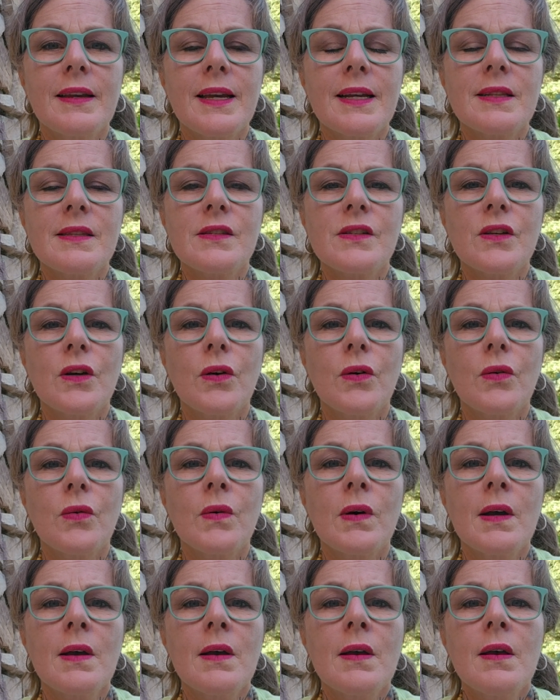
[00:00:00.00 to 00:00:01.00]
And so
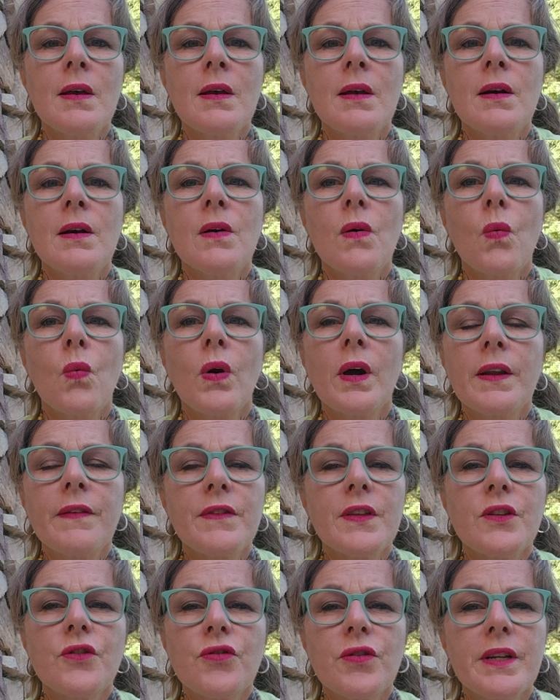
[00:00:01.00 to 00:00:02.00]
one
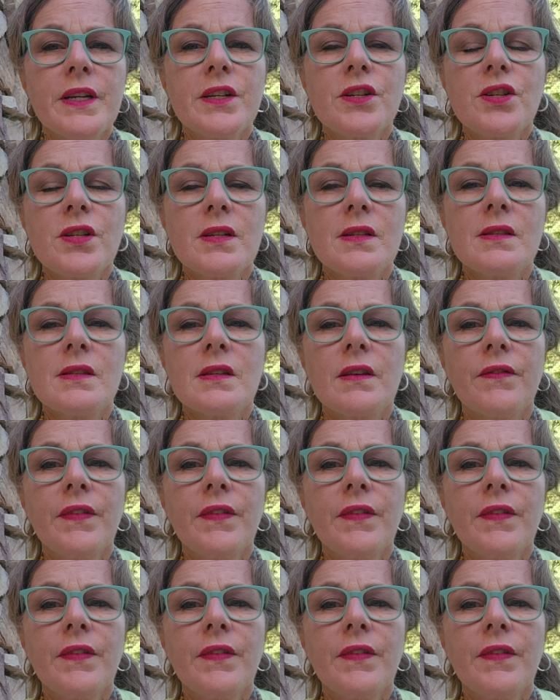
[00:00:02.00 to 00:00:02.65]
of the traditions